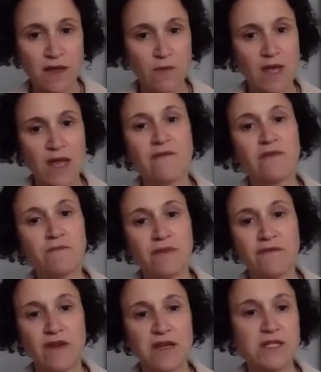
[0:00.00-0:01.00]
that we haven't
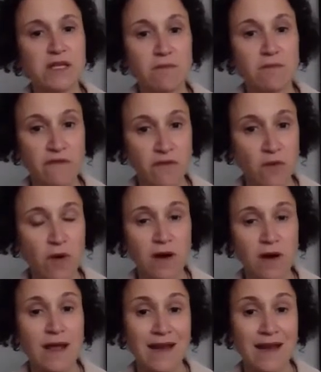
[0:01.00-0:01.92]
been finding before.